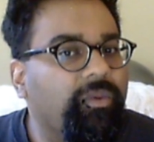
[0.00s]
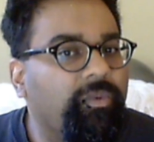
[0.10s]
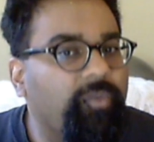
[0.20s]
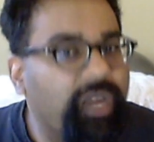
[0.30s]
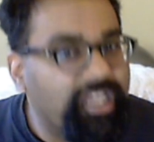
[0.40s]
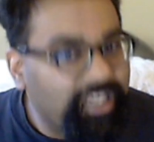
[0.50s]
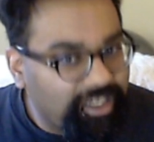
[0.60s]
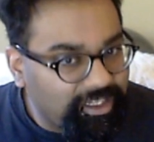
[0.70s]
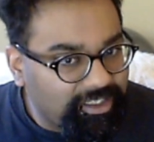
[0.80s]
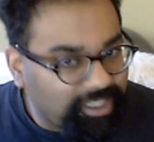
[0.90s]
When
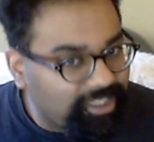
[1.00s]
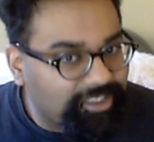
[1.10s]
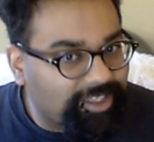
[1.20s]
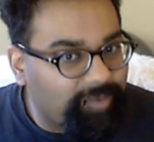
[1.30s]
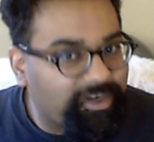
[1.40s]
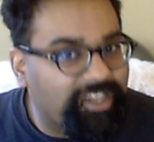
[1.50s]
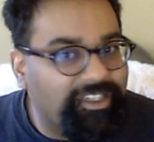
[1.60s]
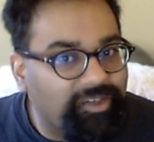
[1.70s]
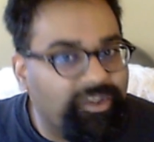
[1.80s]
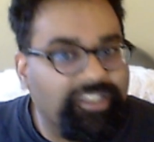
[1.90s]
you see somebody
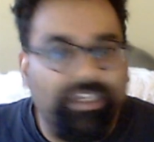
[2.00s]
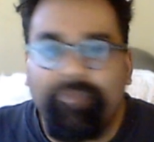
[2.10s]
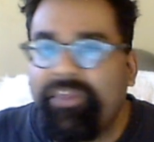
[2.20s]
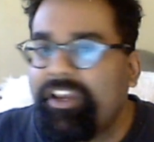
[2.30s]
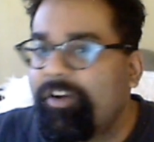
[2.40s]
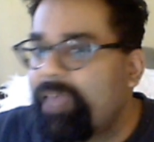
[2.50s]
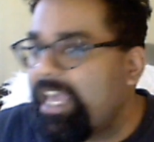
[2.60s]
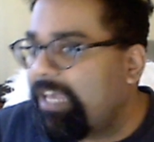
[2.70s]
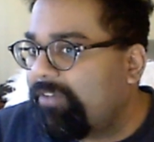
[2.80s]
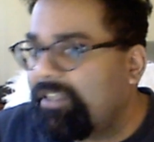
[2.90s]
doing something or
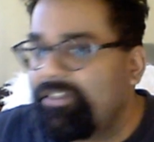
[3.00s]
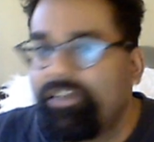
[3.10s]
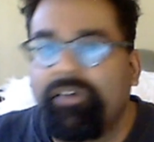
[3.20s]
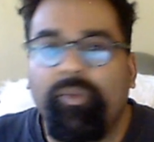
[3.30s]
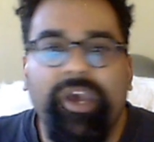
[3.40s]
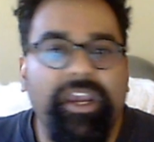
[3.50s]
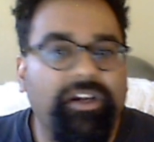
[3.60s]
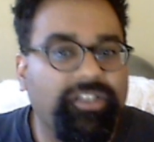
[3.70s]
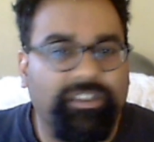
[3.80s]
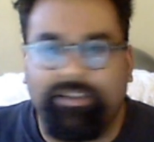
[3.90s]
behaving a certain way or
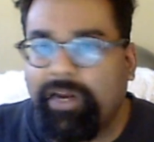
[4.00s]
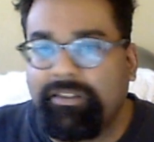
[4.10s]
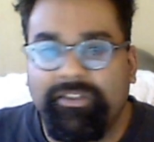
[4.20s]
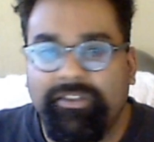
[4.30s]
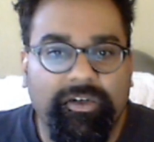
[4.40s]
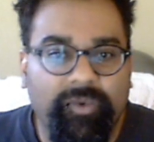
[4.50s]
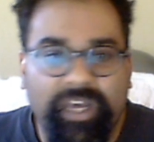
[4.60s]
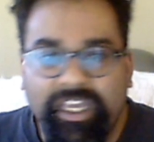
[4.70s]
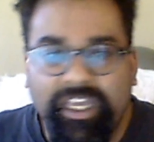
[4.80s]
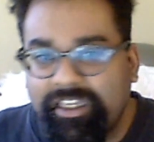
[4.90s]
just dressed a certain
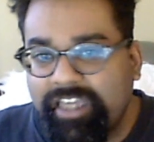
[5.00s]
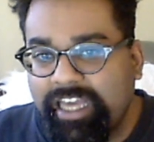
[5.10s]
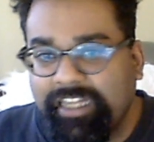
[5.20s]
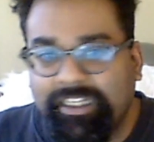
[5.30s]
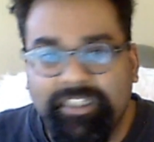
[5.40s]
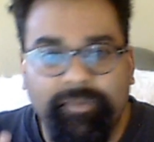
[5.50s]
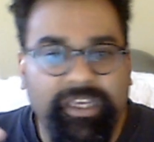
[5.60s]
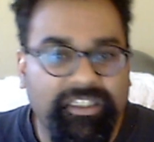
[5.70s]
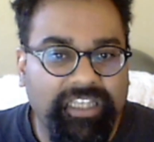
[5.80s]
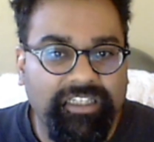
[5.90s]
way and it doesn't
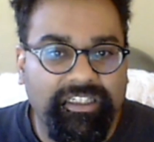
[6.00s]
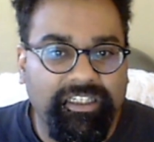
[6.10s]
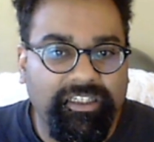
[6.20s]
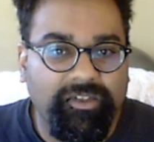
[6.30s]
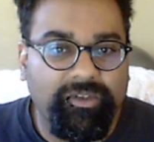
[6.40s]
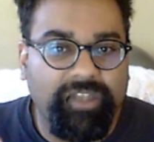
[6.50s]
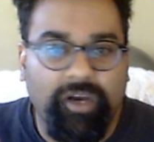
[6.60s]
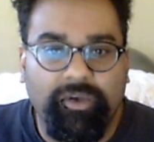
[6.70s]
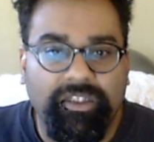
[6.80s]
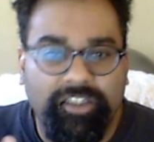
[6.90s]
make sense to you,
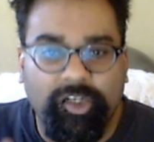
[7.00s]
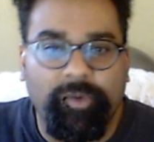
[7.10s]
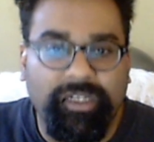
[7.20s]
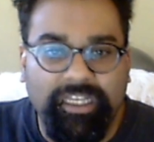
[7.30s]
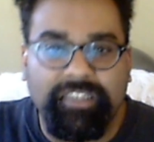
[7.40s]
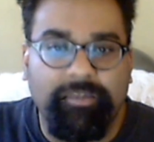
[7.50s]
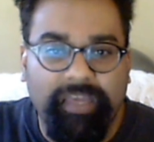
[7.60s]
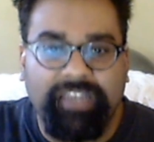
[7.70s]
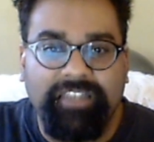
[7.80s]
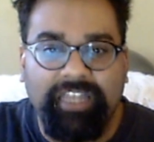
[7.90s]
don't assume it doesn't
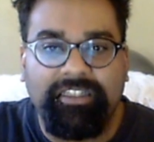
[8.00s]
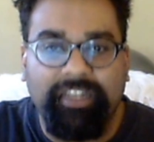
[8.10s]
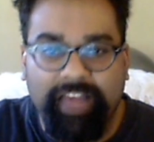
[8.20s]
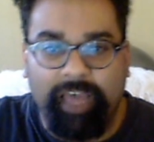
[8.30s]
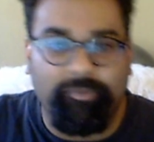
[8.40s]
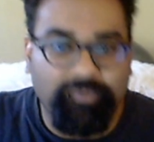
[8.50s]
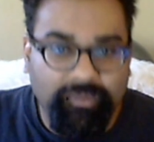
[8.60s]
make sense to them.